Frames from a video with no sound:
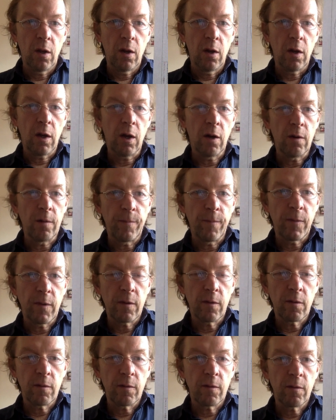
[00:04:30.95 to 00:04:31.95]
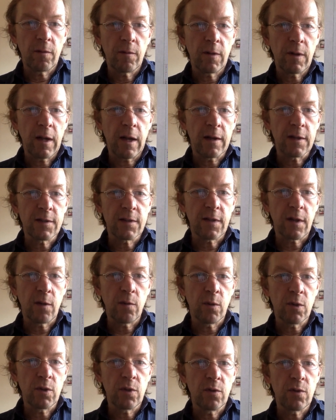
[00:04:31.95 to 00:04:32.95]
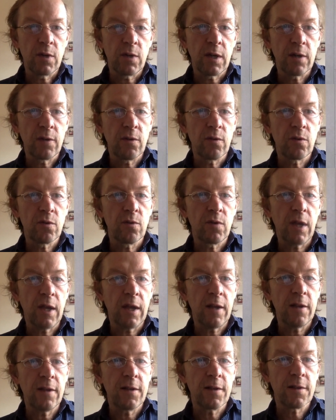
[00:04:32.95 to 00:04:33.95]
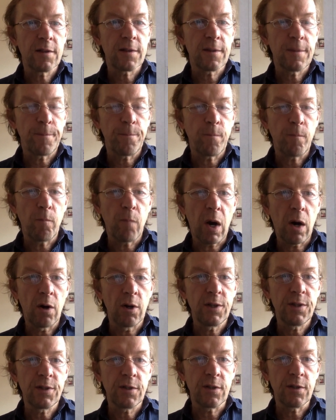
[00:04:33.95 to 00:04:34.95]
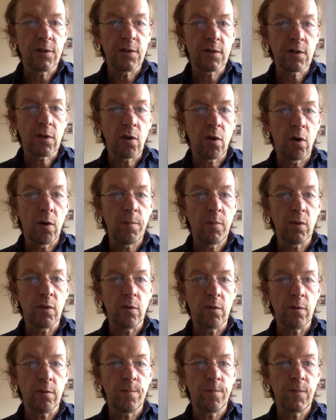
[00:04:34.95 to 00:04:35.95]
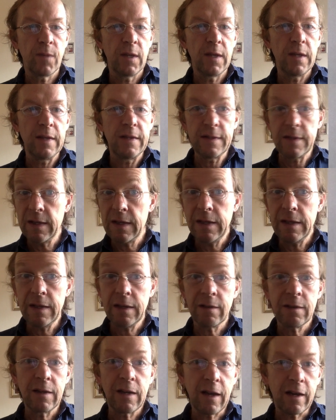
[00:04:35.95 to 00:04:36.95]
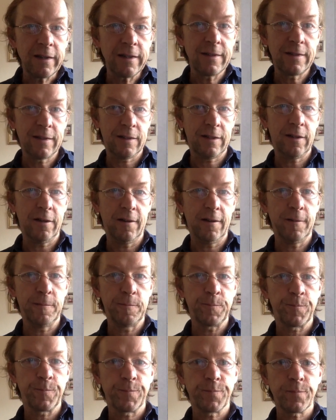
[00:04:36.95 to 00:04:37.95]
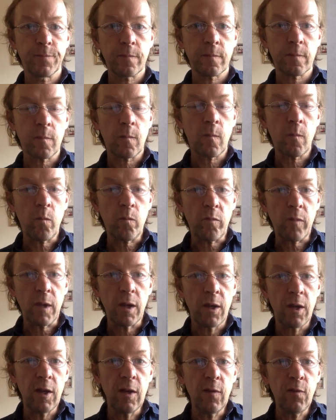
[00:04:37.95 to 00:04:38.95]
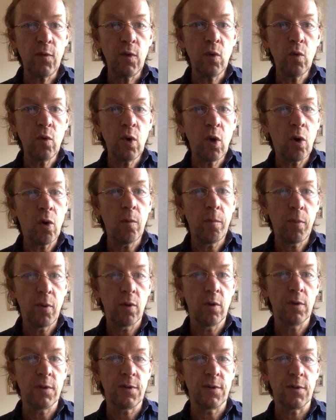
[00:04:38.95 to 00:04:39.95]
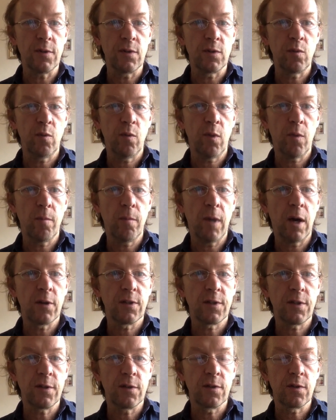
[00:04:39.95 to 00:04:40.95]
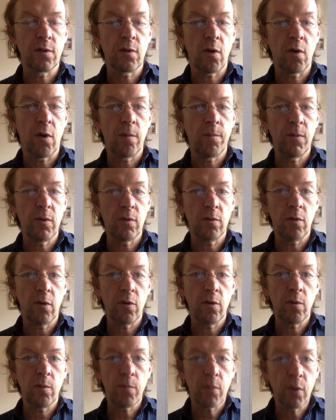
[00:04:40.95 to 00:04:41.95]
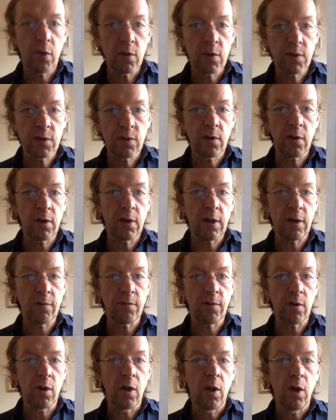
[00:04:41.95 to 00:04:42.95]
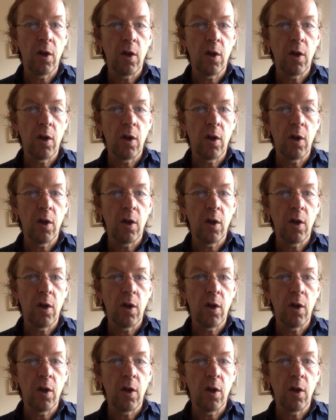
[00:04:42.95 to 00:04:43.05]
Now, last I want to tell you today is Mars in Scorpio. Is he a nice guy? If you know persons with Mars in Scorpio on a personal level,